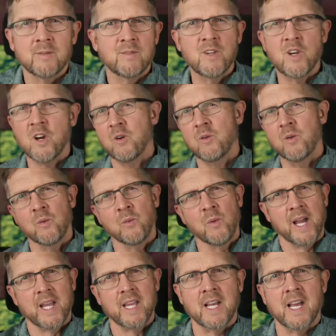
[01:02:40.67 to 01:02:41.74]
No
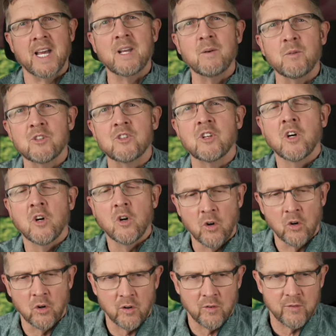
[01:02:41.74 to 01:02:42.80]
way. And it was
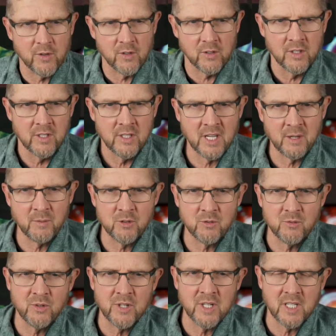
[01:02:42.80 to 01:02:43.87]
awful. It was
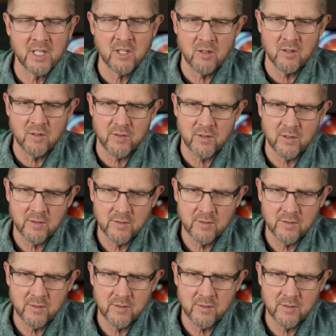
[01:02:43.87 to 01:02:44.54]
really awful.